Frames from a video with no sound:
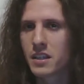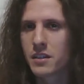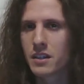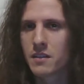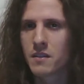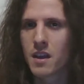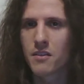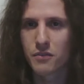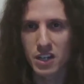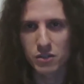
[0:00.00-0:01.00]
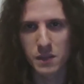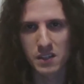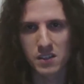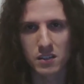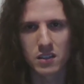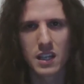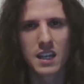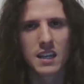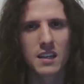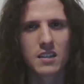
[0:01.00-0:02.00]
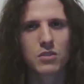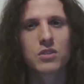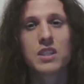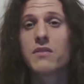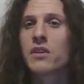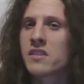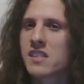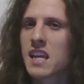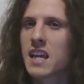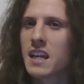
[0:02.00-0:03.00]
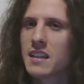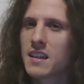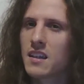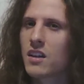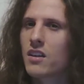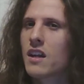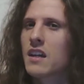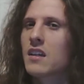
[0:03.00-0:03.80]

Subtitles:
in thrash metal. You could even say that they are like